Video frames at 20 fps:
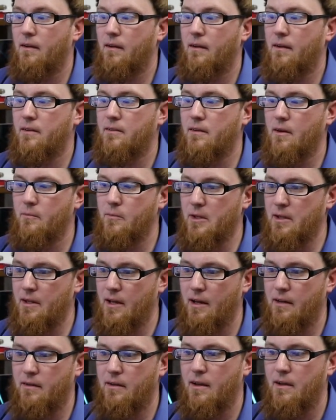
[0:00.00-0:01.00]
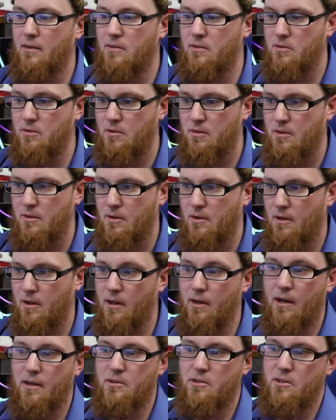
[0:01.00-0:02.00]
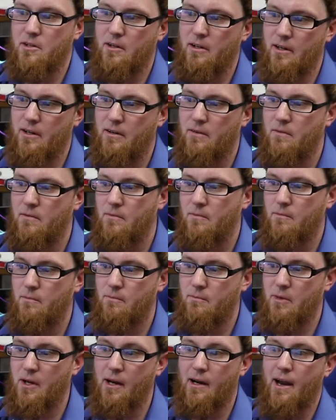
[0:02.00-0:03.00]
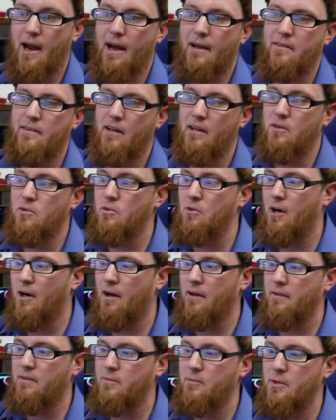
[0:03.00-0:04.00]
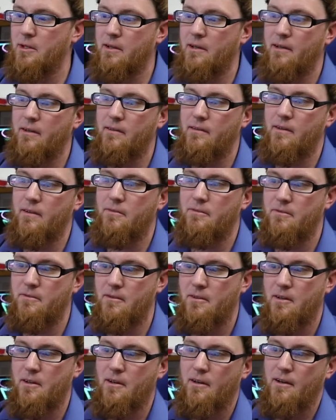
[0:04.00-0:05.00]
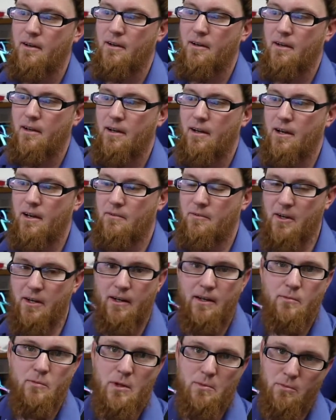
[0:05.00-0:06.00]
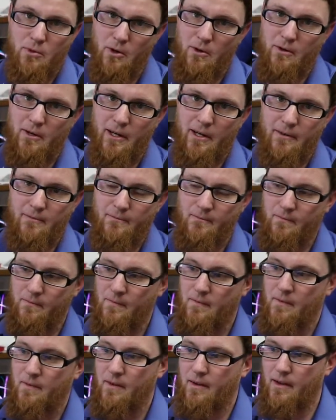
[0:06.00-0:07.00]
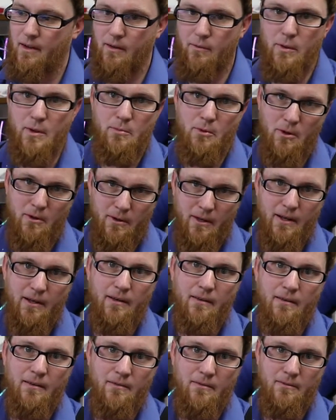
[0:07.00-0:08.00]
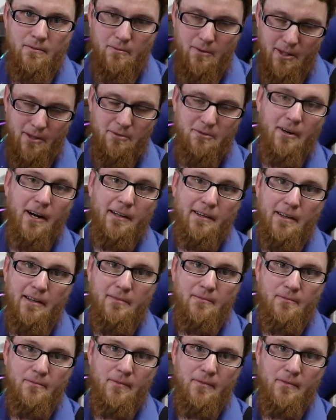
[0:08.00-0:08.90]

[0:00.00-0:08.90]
It's something that has, in engineering, been an asset to us, because if it can be broken, it'll be broken when it's rented.